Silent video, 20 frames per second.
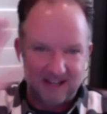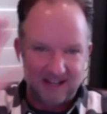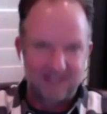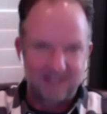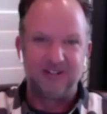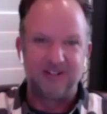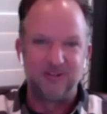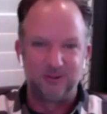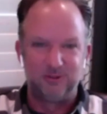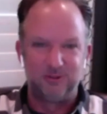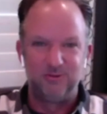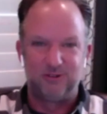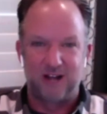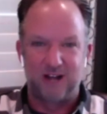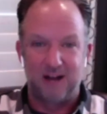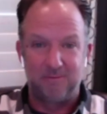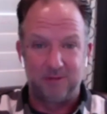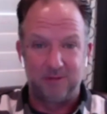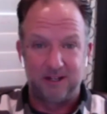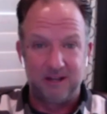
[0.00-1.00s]
it's a little too
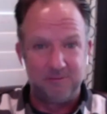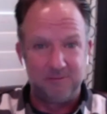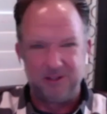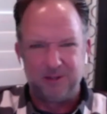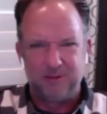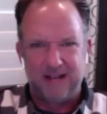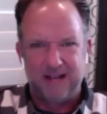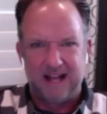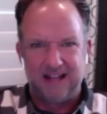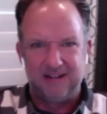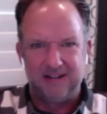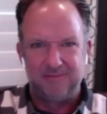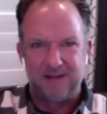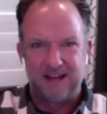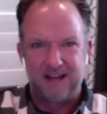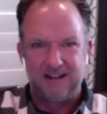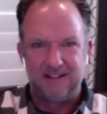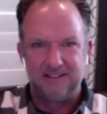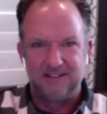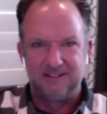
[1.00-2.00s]
complicated. But the reality
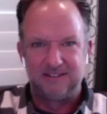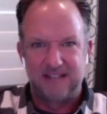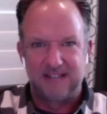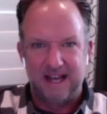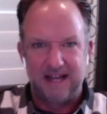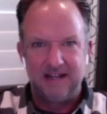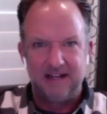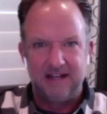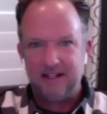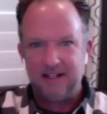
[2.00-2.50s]
about it is that